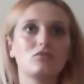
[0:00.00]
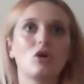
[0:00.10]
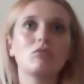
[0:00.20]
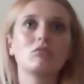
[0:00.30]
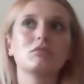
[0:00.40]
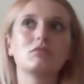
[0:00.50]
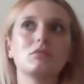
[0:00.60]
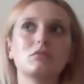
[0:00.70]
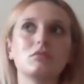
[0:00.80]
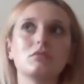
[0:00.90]
Don't
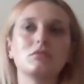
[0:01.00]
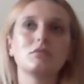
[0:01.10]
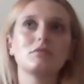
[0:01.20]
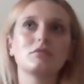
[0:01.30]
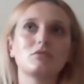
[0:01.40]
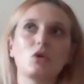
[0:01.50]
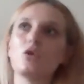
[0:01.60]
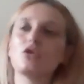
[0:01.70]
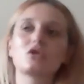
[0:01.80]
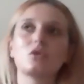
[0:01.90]

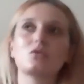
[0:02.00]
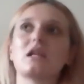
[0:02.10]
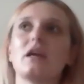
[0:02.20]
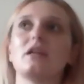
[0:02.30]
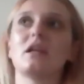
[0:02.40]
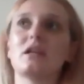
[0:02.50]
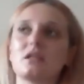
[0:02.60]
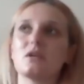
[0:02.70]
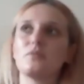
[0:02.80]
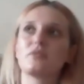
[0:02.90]
also stay,
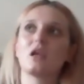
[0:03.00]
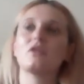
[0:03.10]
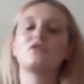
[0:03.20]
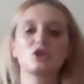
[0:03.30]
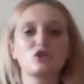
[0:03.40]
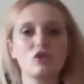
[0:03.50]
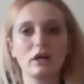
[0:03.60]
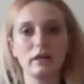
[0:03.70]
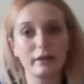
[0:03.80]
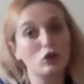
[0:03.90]
like, if you're
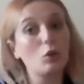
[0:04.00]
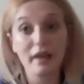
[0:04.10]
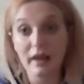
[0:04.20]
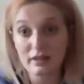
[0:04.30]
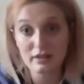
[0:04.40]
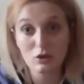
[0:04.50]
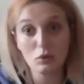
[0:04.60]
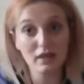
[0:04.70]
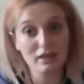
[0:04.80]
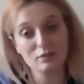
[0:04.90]
struggling, go
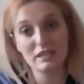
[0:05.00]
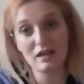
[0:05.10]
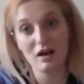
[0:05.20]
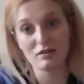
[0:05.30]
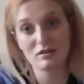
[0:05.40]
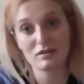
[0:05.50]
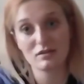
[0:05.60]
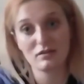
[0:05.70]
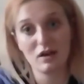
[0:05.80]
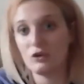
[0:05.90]
and get somebody
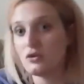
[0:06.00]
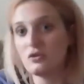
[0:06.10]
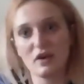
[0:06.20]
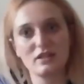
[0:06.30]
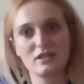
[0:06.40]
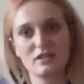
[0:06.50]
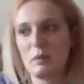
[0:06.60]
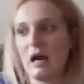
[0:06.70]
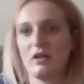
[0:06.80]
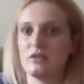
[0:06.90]
else. A new face is
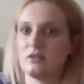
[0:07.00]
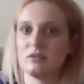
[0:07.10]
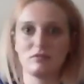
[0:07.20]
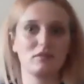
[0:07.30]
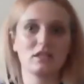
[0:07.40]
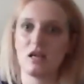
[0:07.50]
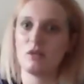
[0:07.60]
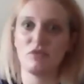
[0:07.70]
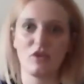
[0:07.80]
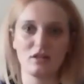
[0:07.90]
better than the
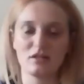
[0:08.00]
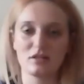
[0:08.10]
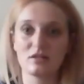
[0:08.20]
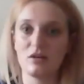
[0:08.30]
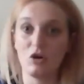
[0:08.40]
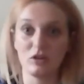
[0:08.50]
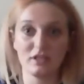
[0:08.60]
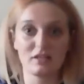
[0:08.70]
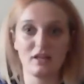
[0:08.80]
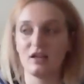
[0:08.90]
same face,
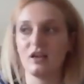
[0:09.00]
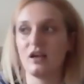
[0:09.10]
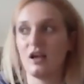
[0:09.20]
honestly.